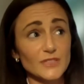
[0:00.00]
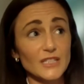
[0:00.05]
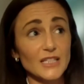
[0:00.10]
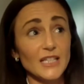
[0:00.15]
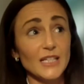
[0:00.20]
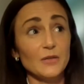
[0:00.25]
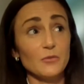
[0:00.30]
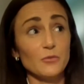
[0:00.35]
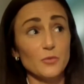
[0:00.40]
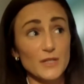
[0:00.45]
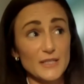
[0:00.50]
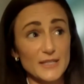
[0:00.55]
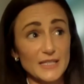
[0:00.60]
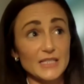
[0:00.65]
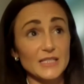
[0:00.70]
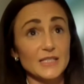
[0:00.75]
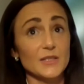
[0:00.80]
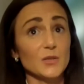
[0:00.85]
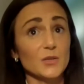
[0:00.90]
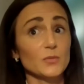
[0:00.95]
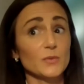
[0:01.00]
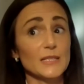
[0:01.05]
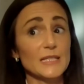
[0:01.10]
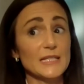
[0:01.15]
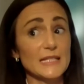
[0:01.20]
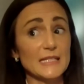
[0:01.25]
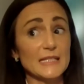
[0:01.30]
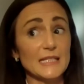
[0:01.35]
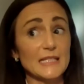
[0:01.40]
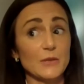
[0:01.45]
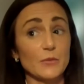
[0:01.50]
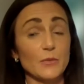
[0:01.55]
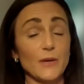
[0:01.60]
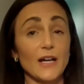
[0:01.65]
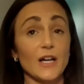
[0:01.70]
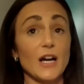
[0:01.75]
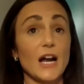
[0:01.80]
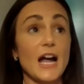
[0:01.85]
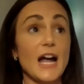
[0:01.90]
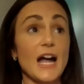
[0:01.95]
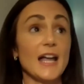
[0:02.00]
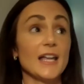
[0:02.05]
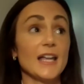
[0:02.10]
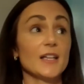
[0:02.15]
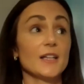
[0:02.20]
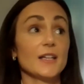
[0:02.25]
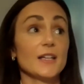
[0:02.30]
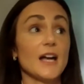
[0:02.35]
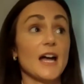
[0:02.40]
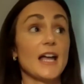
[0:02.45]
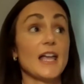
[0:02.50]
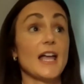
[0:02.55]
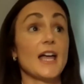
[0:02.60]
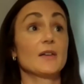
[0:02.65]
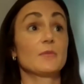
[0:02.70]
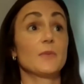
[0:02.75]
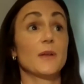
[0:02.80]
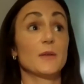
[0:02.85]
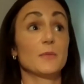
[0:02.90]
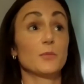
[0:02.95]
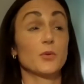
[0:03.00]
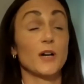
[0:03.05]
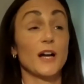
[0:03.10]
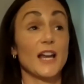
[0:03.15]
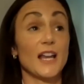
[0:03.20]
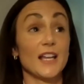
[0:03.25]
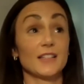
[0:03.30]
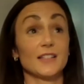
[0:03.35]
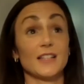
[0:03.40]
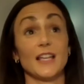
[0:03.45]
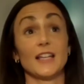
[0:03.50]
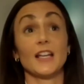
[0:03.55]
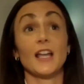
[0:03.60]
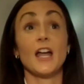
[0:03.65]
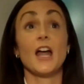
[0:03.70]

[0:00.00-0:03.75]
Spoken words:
it wasn't until recently where I had been praying, like,